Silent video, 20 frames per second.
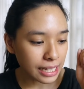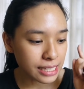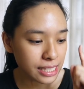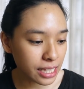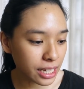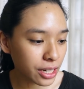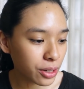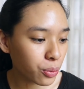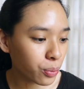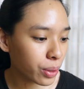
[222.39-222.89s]
I
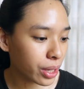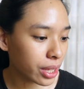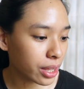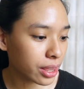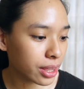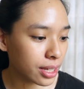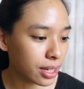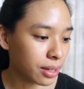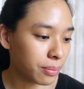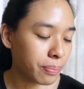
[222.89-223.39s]
did it
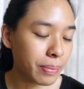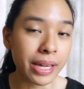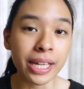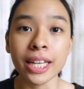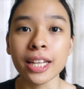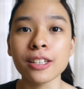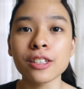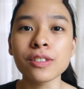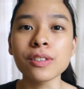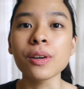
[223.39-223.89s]
with the
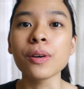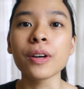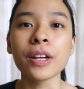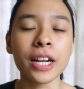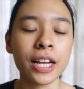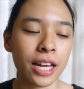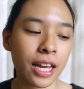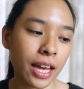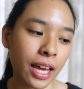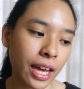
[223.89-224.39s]
baking
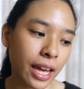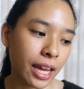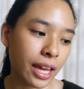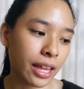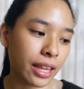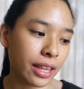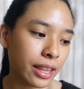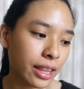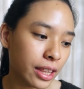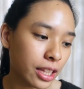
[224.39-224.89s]
soda
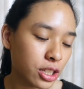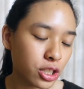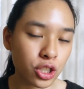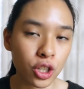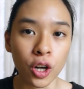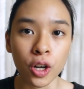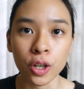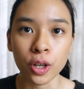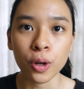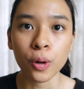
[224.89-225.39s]
and the
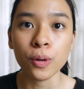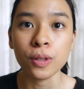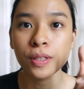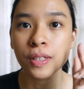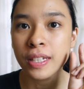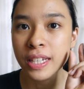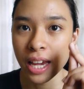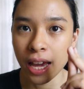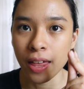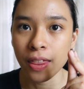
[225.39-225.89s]
charcoal
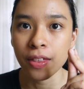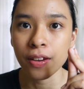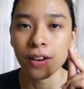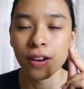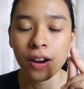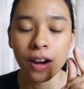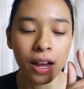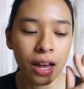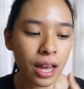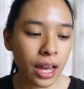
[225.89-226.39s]
together,